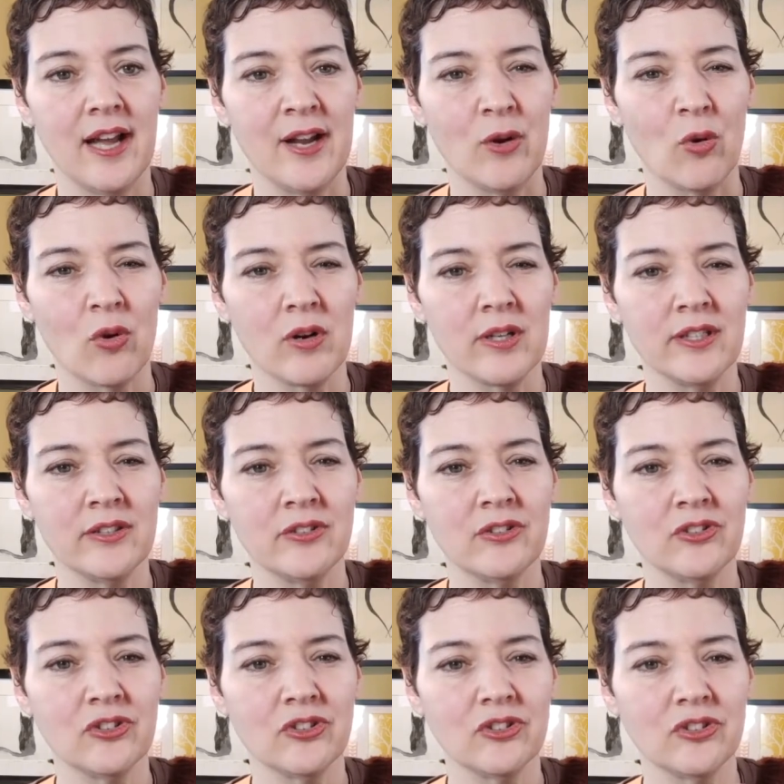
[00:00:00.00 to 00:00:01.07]
And
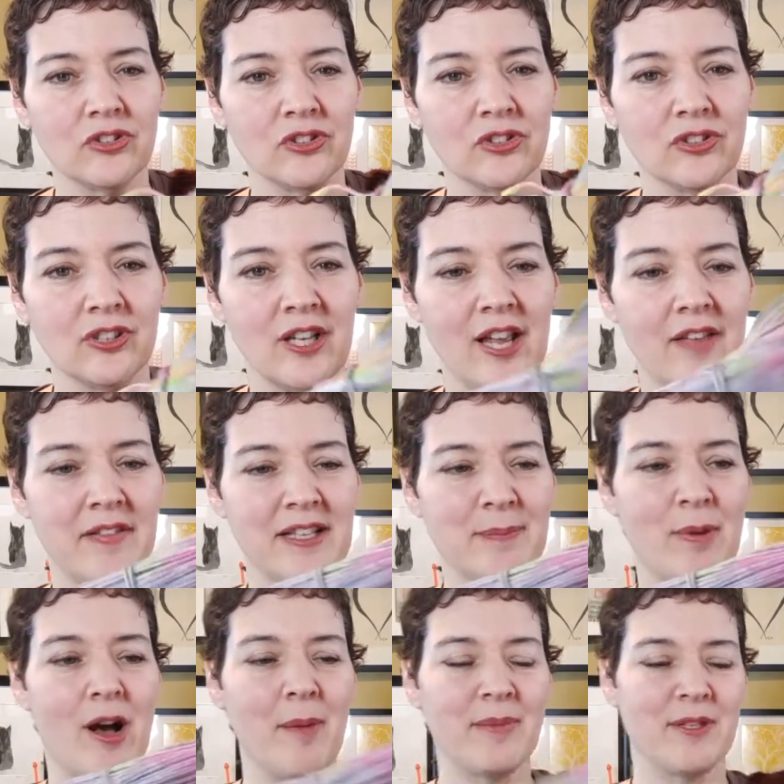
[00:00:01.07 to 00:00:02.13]
orange, these
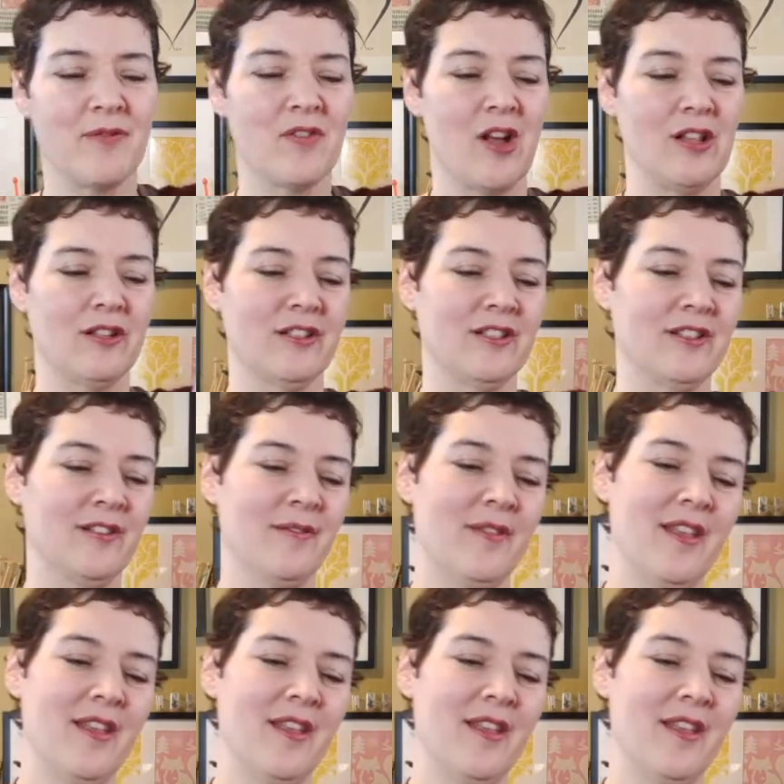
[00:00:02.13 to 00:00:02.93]
pops of color